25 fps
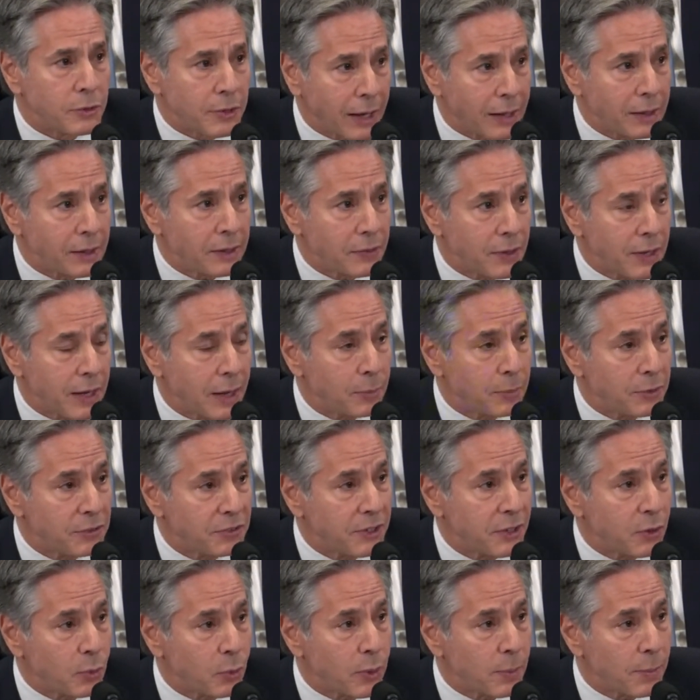Telling the
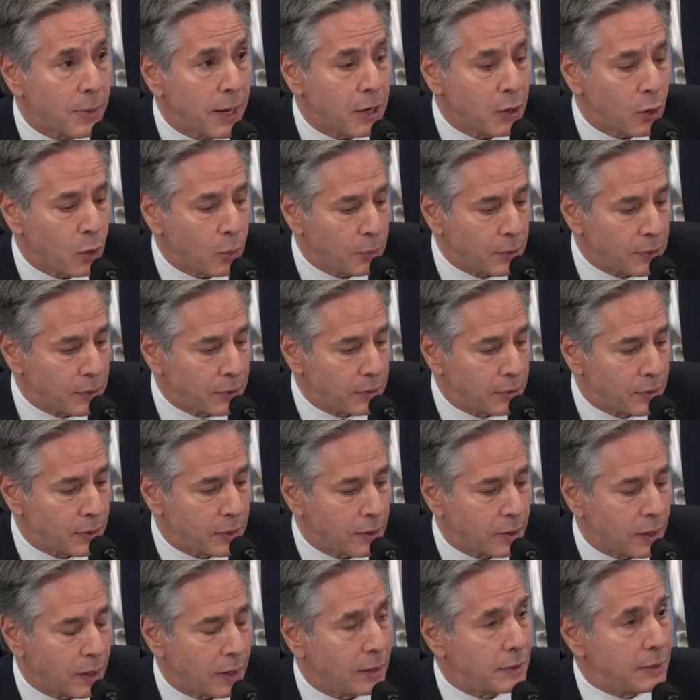embassy to remain open.
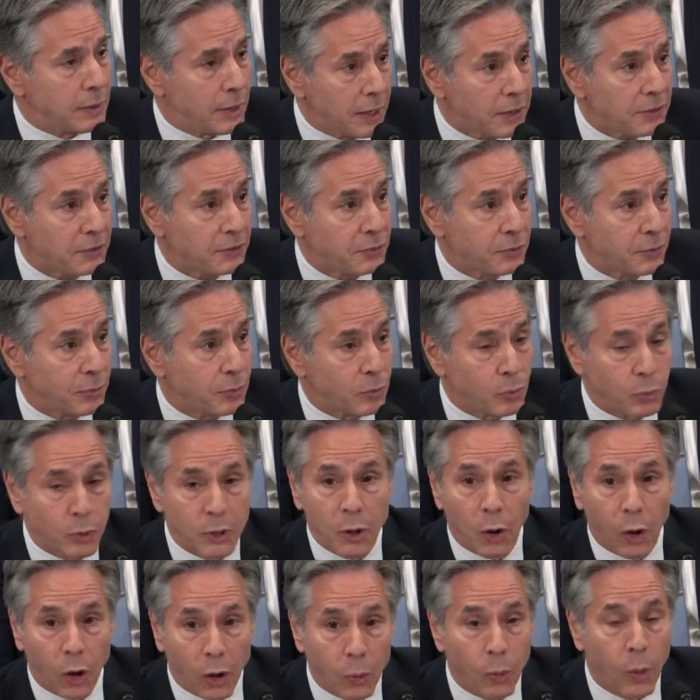Yes,
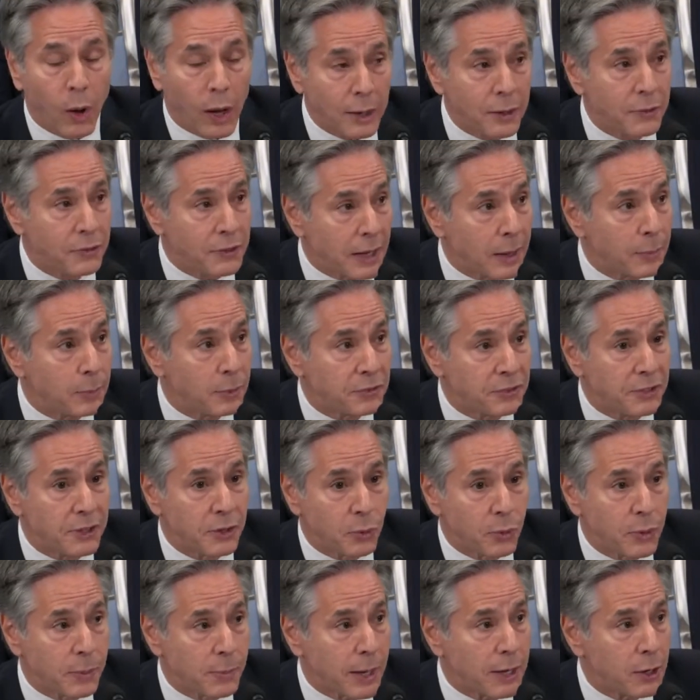we all wanted the
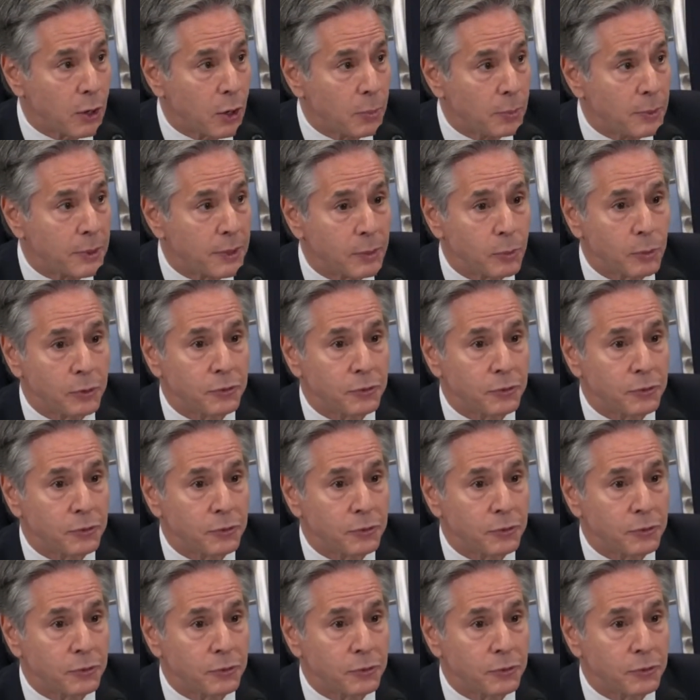embassy to remain open.